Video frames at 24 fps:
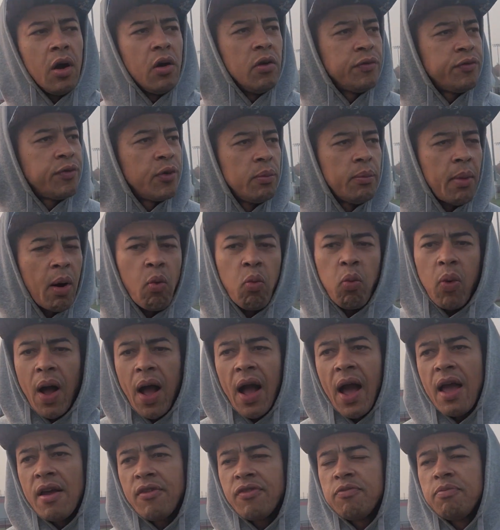for my
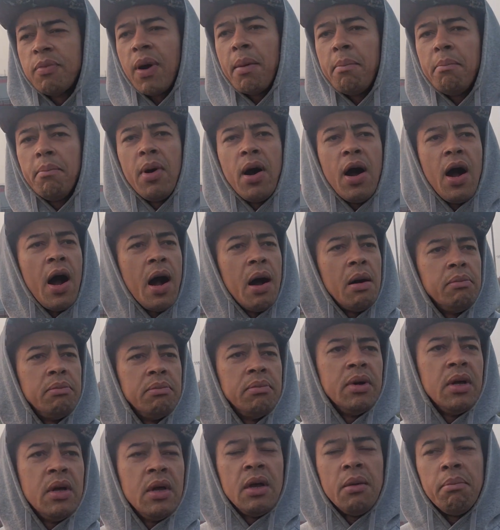wife, my mom,
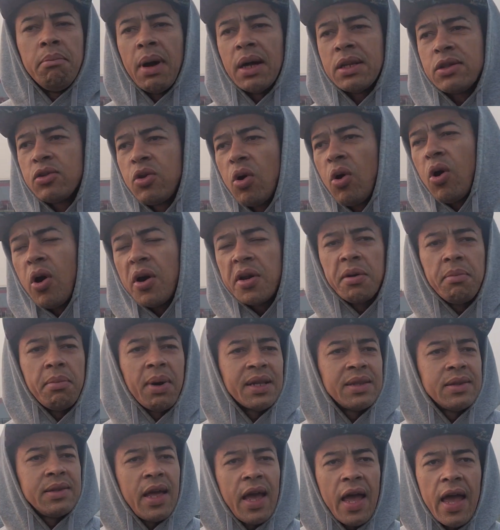my daughter, my
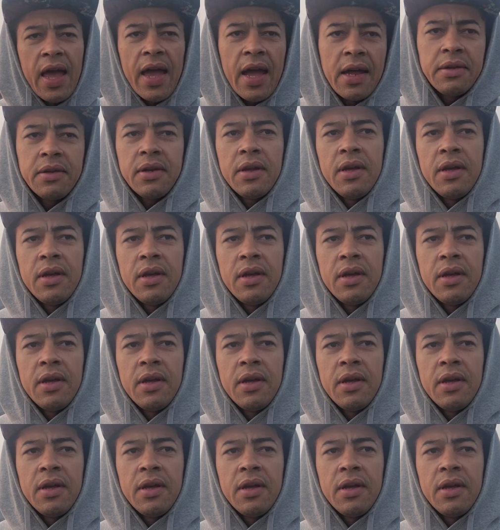dad,